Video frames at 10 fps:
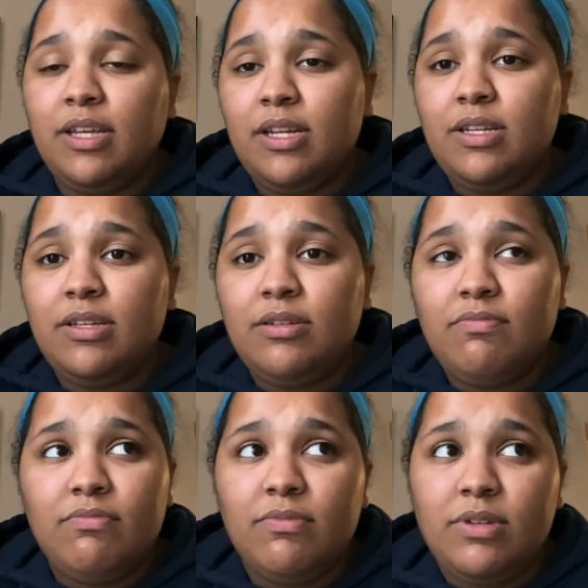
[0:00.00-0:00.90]
get
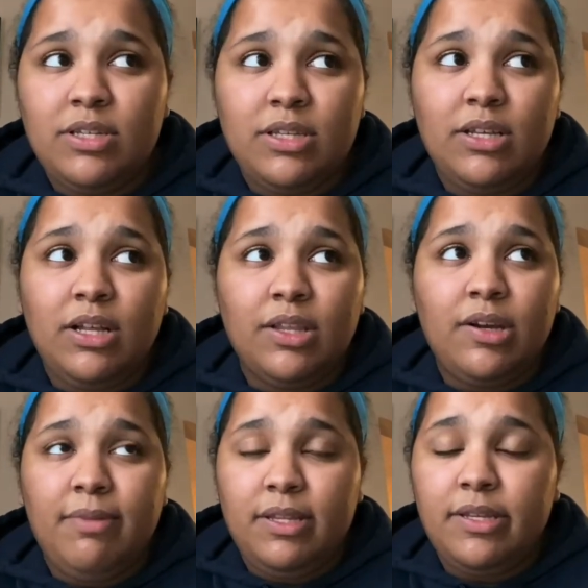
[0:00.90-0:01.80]
a
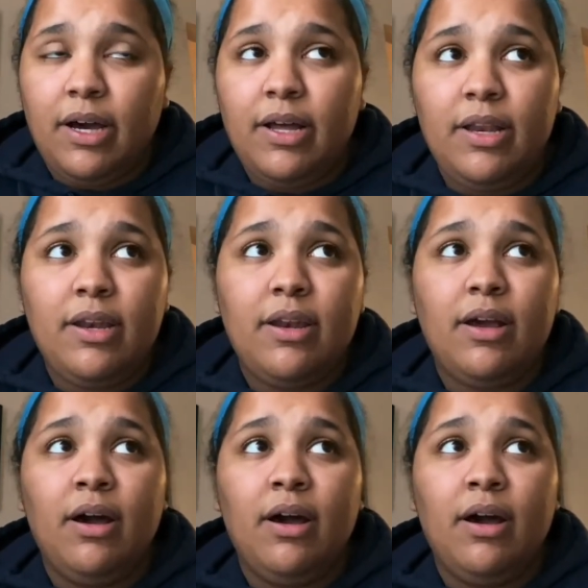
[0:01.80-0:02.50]
little bit done.